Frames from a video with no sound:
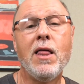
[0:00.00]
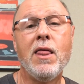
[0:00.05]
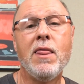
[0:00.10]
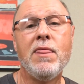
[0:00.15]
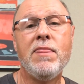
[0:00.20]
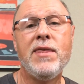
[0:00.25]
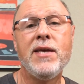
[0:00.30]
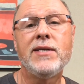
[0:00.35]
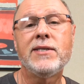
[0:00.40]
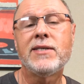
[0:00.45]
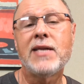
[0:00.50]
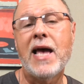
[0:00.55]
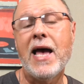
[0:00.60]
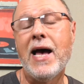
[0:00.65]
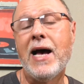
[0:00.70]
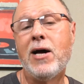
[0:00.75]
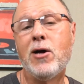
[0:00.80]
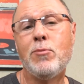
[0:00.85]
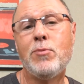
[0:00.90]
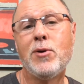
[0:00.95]
This
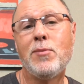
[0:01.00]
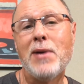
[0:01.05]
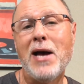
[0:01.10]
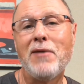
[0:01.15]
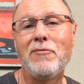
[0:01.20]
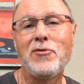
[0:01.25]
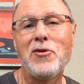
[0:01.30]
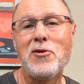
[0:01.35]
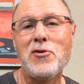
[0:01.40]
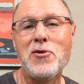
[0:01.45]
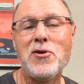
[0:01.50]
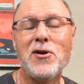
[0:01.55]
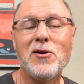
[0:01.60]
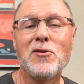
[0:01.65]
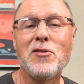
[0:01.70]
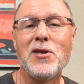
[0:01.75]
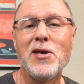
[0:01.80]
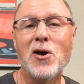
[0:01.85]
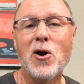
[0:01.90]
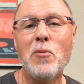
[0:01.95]
album, after you hear
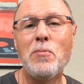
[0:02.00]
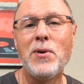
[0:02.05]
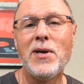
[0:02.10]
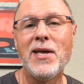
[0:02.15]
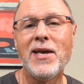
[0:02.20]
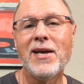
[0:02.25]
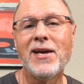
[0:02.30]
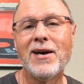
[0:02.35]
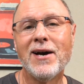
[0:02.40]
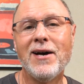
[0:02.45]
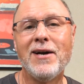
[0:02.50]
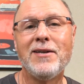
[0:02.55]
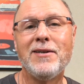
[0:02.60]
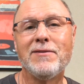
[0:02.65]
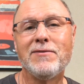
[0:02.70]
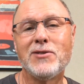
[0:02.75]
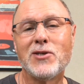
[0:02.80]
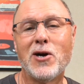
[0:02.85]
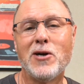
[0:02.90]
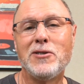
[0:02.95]
the opening cut of
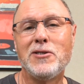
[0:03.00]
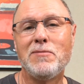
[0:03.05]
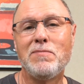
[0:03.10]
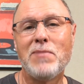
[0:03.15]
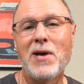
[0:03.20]
Sgt.